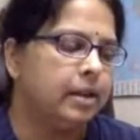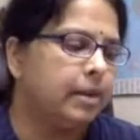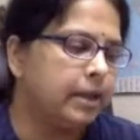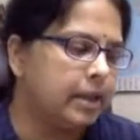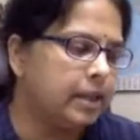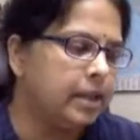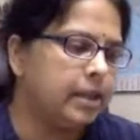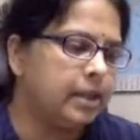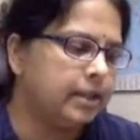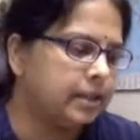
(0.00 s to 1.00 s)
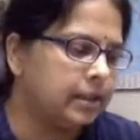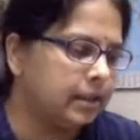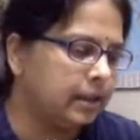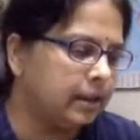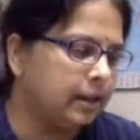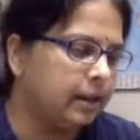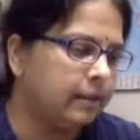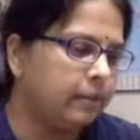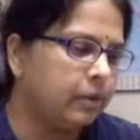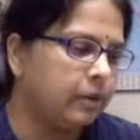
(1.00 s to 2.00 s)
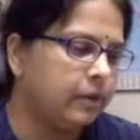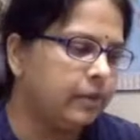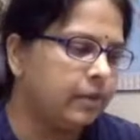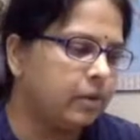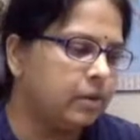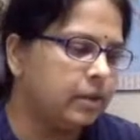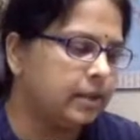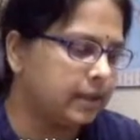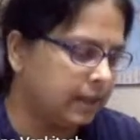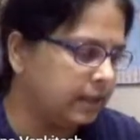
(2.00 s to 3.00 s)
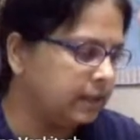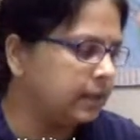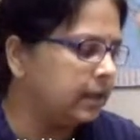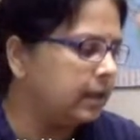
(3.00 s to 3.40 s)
But in any case, what we found is that